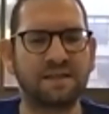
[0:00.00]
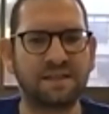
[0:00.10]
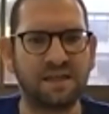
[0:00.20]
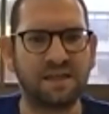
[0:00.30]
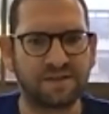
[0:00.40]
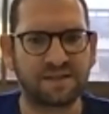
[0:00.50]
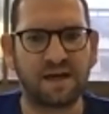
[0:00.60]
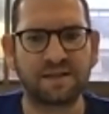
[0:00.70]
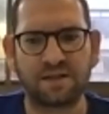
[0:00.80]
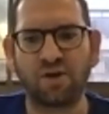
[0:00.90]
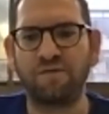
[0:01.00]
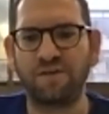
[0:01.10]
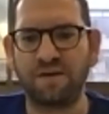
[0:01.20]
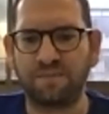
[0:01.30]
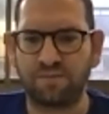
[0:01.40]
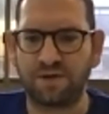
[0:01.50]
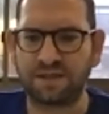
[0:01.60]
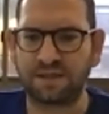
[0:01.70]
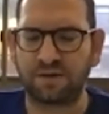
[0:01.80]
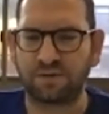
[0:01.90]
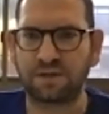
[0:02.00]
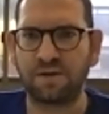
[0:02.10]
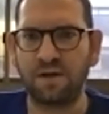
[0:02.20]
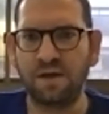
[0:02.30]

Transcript: and T lymphocytes and hopefully memory cells.